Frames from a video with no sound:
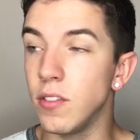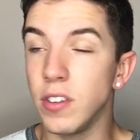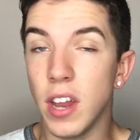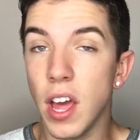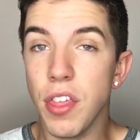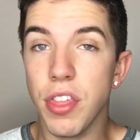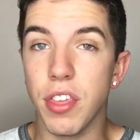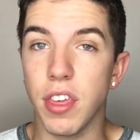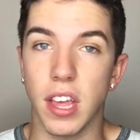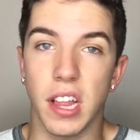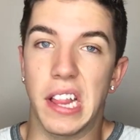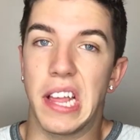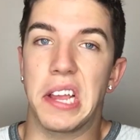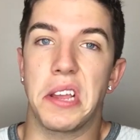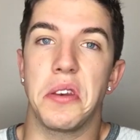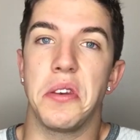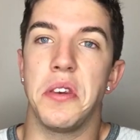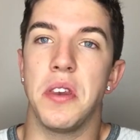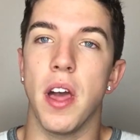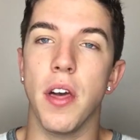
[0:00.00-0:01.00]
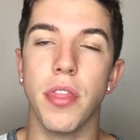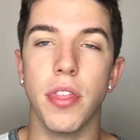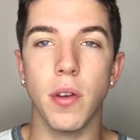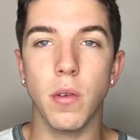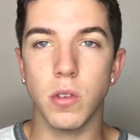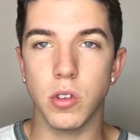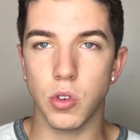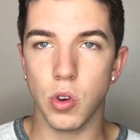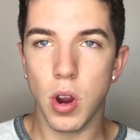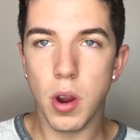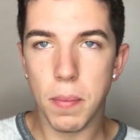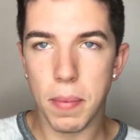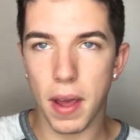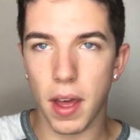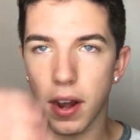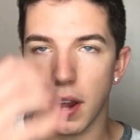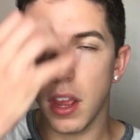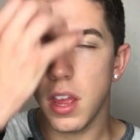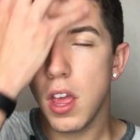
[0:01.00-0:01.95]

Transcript: Nothing, like nothing was rare about it.